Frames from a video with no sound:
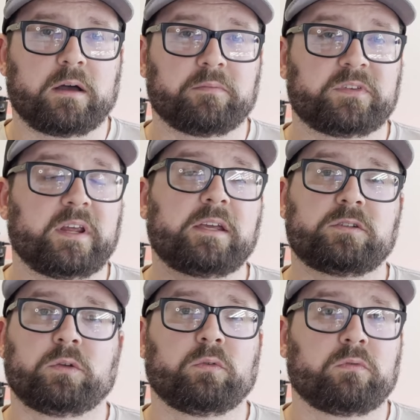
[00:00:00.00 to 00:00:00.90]
Stay
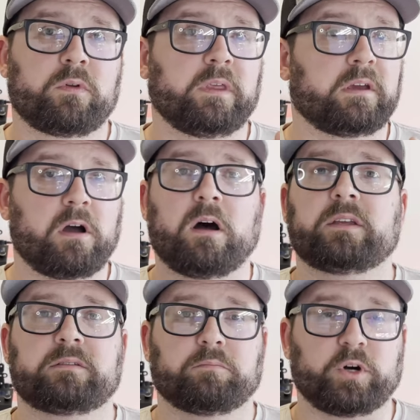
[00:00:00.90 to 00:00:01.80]
tuned for the
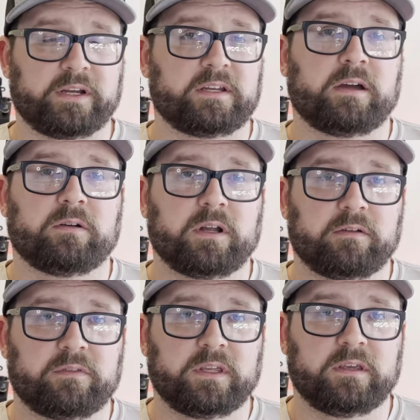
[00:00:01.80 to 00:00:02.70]
cost breakdown
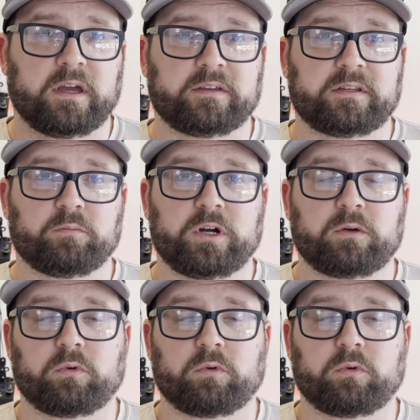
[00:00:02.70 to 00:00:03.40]
of the sim rig,